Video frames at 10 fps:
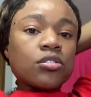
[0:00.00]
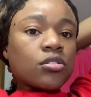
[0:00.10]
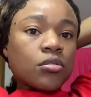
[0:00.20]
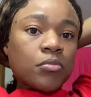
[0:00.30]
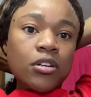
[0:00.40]
let
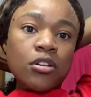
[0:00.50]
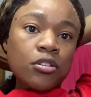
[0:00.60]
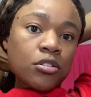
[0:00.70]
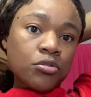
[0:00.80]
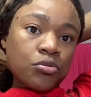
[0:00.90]
me
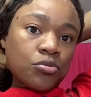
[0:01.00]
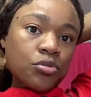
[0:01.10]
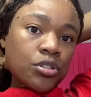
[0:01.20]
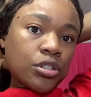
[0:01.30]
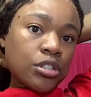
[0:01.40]

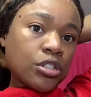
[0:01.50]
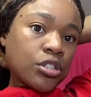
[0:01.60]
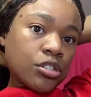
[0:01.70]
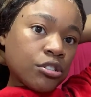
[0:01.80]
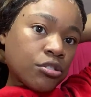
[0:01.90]
close these
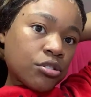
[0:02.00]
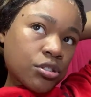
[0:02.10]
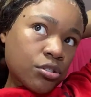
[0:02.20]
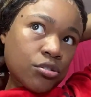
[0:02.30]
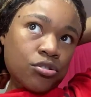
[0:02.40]
curtains,